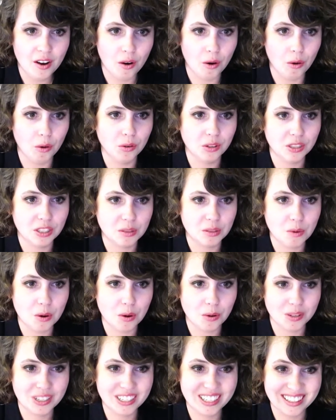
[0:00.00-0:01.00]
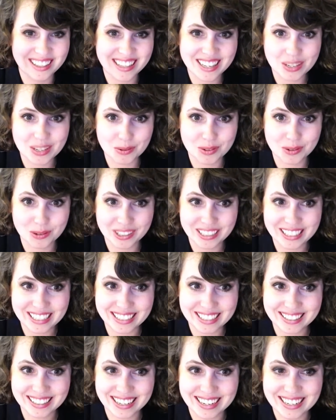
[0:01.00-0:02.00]
Holy smokes, this was really
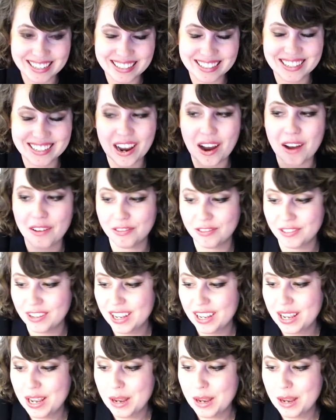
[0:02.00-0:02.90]
exciting stuff.